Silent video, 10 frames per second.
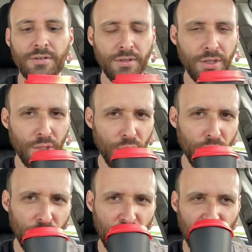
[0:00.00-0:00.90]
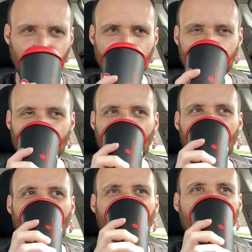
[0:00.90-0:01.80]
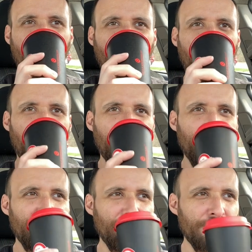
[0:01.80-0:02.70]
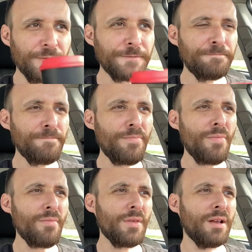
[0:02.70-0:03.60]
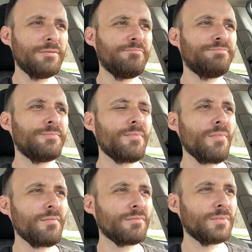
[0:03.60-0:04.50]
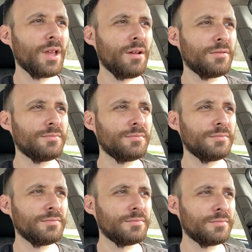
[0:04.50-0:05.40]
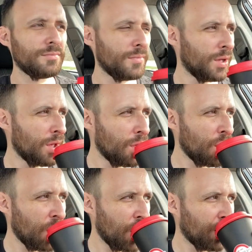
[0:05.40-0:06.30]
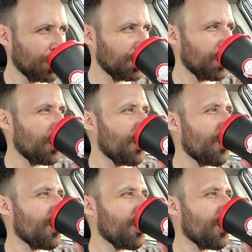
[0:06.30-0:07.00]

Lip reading: (silence)